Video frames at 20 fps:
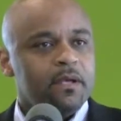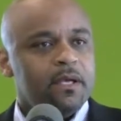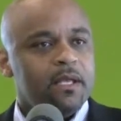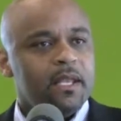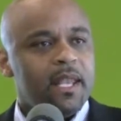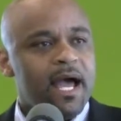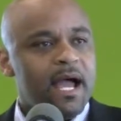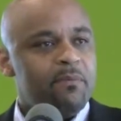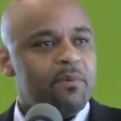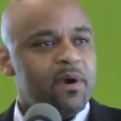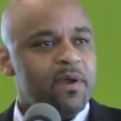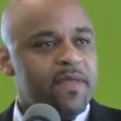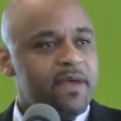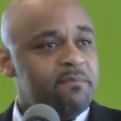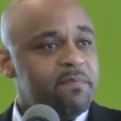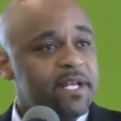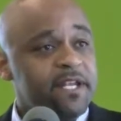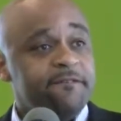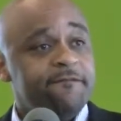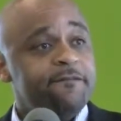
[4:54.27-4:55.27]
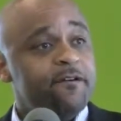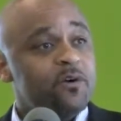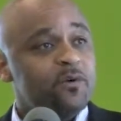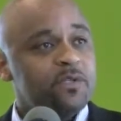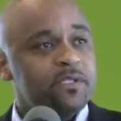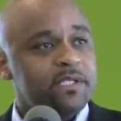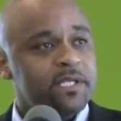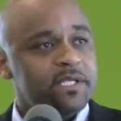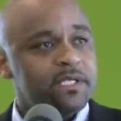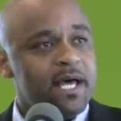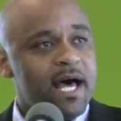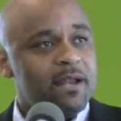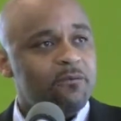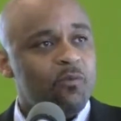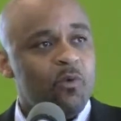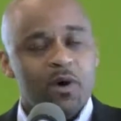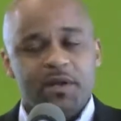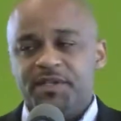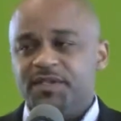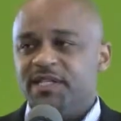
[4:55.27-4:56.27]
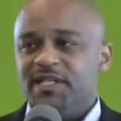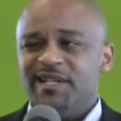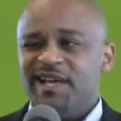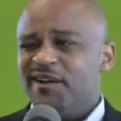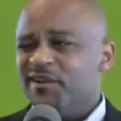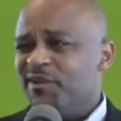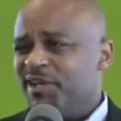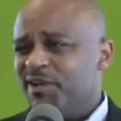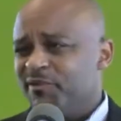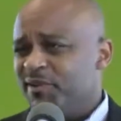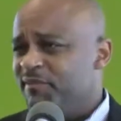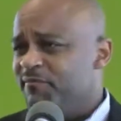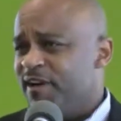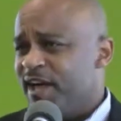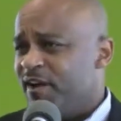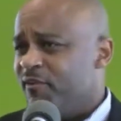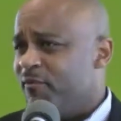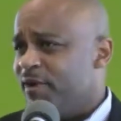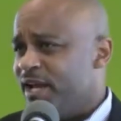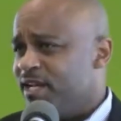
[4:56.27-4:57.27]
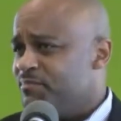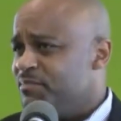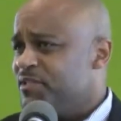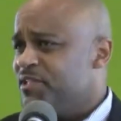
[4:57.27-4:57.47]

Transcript: A library that many folks did not want to see, not only Green Valley Ranch,